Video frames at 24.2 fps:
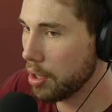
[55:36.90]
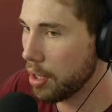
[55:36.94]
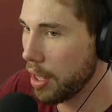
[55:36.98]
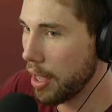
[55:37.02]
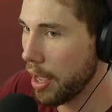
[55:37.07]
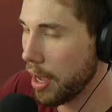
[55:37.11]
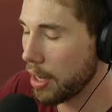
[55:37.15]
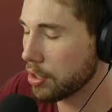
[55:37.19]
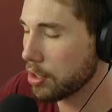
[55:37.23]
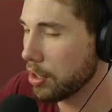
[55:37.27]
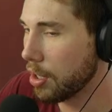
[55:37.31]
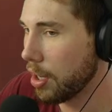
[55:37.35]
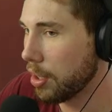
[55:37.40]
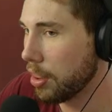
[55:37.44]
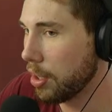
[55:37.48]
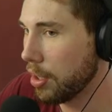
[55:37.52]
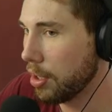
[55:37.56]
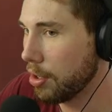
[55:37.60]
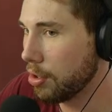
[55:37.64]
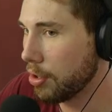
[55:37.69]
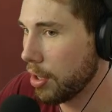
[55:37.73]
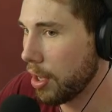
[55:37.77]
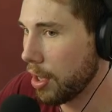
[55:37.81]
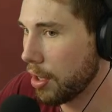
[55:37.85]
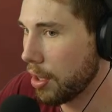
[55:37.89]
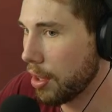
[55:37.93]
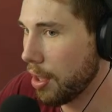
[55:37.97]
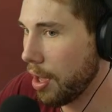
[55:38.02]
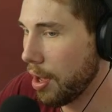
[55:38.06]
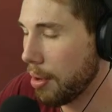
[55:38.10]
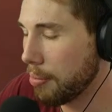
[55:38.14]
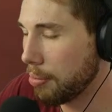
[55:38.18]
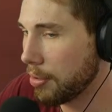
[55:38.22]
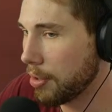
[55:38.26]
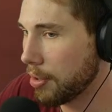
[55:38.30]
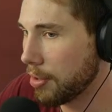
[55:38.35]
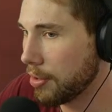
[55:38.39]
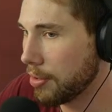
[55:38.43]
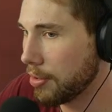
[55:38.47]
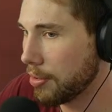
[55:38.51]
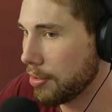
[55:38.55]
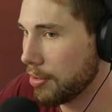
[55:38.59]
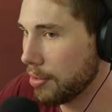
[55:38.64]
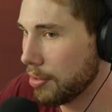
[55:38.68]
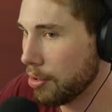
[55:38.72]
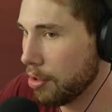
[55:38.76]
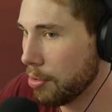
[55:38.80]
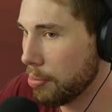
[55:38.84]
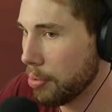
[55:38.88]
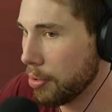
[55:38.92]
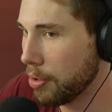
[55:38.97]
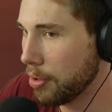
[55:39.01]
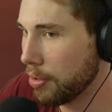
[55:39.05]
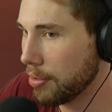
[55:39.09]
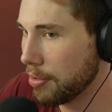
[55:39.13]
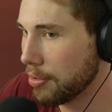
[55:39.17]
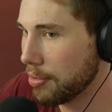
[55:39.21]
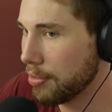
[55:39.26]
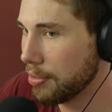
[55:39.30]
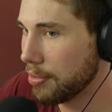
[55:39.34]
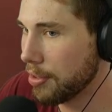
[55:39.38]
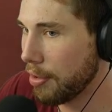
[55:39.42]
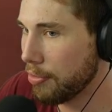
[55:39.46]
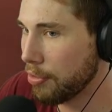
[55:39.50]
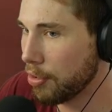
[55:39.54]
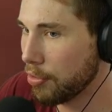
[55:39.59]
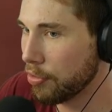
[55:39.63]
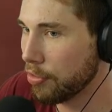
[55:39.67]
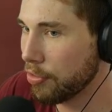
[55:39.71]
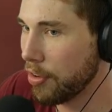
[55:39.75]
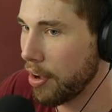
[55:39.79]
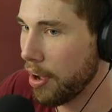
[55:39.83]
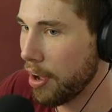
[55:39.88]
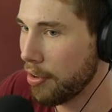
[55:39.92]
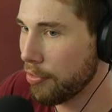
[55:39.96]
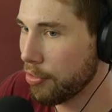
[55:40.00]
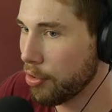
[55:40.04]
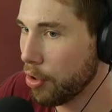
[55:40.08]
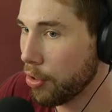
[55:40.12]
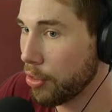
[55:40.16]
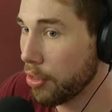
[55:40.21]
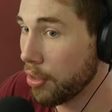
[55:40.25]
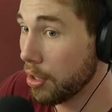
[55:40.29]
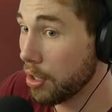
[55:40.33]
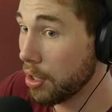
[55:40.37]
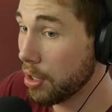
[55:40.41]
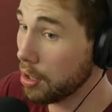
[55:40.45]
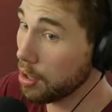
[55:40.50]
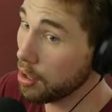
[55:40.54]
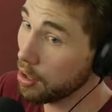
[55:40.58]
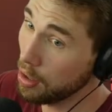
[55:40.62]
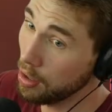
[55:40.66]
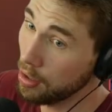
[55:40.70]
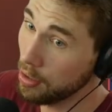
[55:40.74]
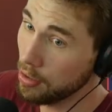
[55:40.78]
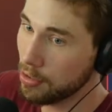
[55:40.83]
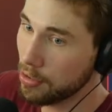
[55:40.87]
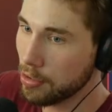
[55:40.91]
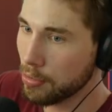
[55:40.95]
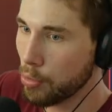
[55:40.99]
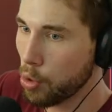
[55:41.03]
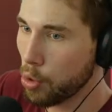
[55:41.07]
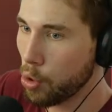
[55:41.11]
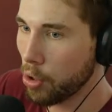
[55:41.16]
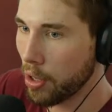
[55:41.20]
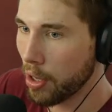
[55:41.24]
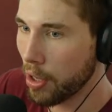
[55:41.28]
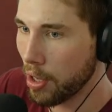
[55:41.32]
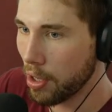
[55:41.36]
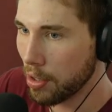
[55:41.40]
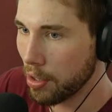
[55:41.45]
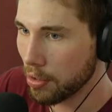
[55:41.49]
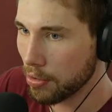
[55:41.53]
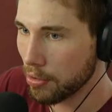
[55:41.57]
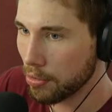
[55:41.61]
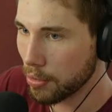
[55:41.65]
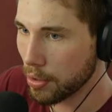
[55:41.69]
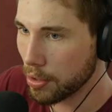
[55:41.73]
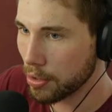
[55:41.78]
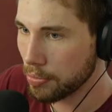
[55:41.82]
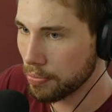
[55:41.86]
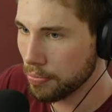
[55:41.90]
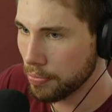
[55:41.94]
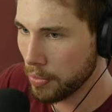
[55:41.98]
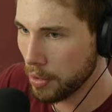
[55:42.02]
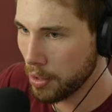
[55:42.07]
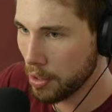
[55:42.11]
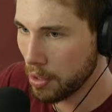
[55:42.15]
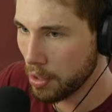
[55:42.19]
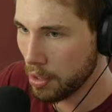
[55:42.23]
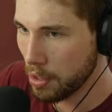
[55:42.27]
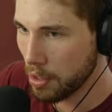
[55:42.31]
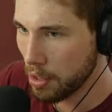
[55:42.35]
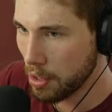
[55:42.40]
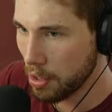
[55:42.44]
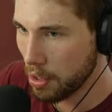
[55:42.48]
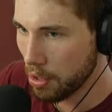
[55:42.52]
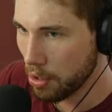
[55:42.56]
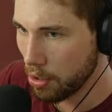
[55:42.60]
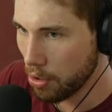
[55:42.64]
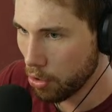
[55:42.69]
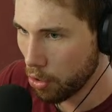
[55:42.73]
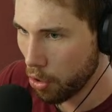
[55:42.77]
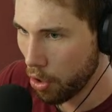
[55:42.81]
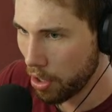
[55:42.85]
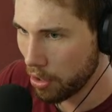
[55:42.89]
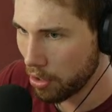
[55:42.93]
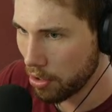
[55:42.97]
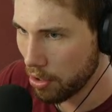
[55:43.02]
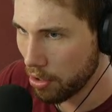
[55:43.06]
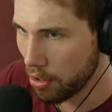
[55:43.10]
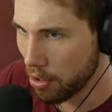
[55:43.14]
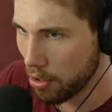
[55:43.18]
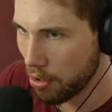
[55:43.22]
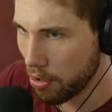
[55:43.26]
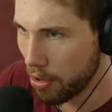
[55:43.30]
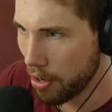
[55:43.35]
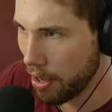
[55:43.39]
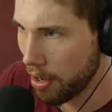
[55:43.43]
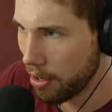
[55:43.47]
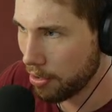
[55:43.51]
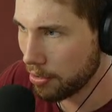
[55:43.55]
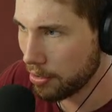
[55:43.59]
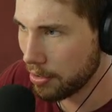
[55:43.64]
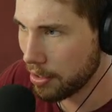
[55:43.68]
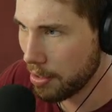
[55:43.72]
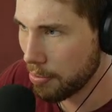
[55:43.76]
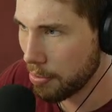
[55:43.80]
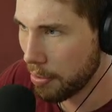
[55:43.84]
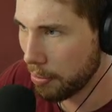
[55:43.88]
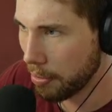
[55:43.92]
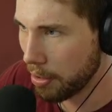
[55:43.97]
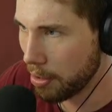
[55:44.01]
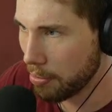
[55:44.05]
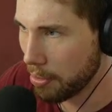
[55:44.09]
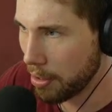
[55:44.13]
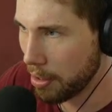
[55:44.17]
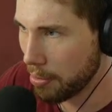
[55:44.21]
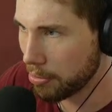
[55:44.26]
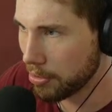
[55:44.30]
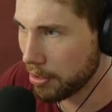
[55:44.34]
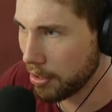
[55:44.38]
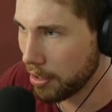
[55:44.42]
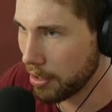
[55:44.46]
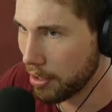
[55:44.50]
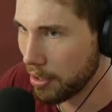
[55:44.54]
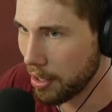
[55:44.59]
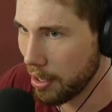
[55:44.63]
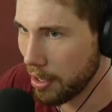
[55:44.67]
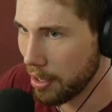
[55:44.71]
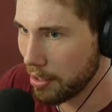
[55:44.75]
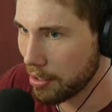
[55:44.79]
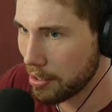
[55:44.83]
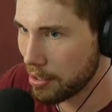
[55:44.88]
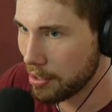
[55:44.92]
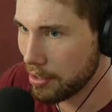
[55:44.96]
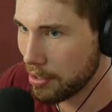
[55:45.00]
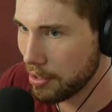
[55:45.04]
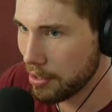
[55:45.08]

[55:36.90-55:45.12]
Actually, I think it'll get capped at 0.75 on the smaller end as well. Although I don't know how deep I'm going to be able to get,